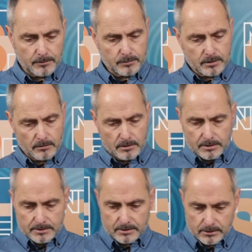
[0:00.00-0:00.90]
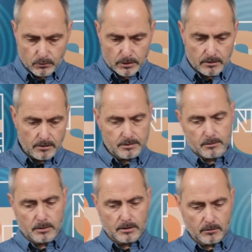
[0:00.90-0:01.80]
So this is just what castor
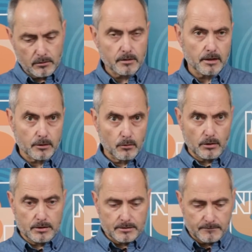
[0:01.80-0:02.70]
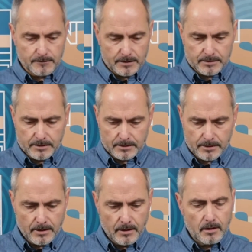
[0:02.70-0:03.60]
bean look like where it's infested,
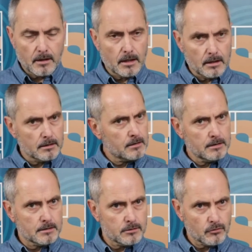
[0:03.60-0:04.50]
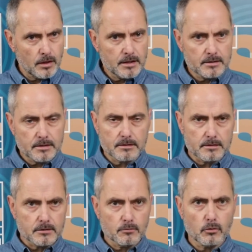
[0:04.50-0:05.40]
and it is strange. It's
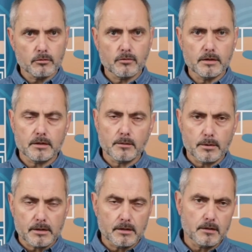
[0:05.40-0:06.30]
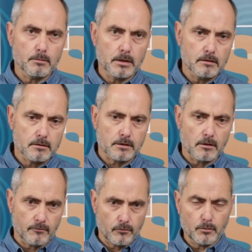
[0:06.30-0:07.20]
a small tree. Typically the beetles
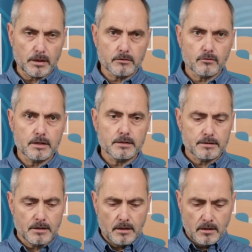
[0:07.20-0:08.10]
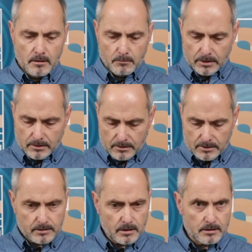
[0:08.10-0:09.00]
go for big trees, but in
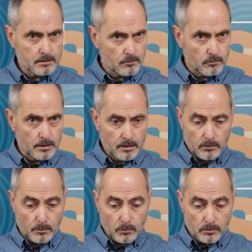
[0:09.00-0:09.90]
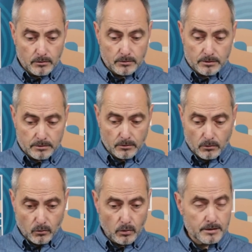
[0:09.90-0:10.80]
this case it really reproduces
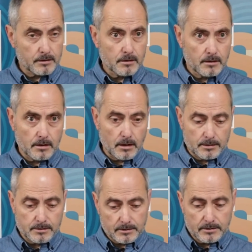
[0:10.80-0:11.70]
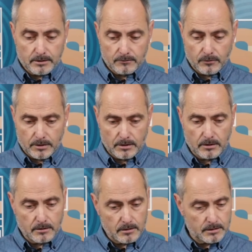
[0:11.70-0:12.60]
quite successfully
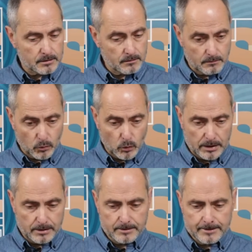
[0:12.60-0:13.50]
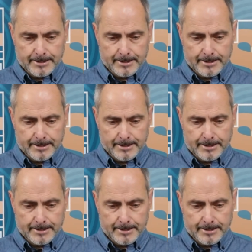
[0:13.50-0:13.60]
in this weed.